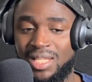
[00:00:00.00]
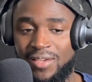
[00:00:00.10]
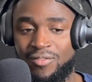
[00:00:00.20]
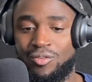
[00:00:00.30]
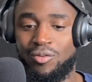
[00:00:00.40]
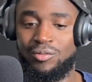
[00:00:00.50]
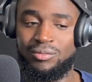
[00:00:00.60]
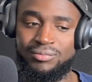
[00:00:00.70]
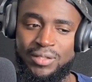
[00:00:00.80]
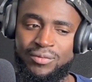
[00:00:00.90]
If
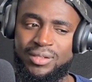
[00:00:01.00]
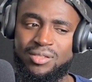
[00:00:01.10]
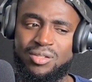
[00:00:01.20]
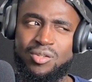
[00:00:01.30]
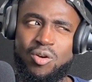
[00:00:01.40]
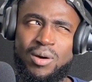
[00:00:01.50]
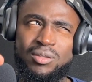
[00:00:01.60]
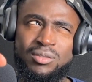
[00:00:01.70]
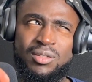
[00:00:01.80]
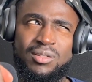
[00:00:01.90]
this doesn't come out
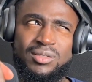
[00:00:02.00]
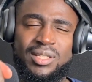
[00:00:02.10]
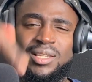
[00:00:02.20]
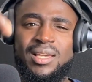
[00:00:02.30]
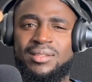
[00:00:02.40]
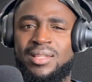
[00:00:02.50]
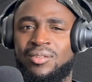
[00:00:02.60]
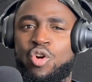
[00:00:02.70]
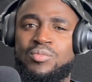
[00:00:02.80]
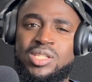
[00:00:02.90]
on Thursday, yeah, then
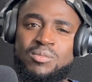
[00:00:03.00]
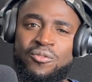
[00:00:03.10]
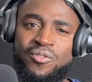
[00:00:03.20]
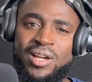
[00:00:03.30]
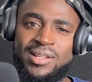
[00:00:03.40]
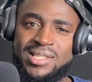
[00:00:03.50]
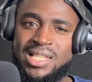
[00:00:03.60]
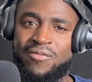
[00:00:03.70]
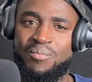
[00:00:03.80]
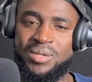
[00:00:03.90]
come see me on Friday,
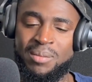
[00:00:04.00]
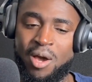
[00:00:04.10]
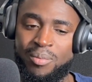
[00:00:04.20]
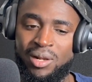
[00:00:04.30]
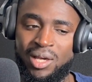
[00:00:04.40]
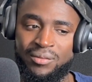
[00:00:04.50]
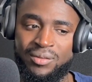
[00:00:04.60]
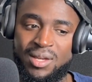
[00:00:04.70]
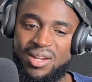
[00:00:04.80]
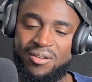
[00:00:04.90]
7 p.m. I'll be live
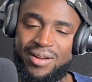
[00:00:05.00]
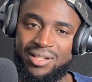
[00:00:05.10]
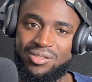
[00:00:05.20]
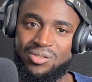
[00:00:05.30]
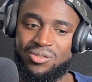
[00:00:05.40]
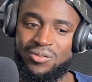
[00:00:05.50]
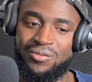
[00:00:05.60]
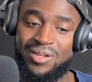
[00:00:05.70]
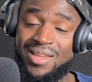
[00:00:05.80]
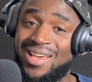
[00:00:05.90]
reacting to stuff.
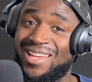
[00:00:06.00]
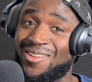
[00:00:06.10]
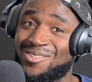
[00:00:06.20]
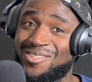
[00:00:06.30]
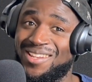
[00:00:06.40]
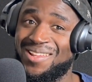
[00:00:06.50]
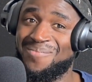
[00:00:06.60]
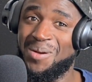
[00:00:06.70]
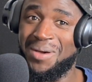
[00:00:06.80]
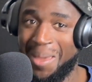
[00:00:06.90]
And I'll see you then.
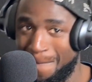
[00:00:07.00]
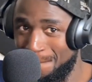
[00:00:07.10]
Bye-bye.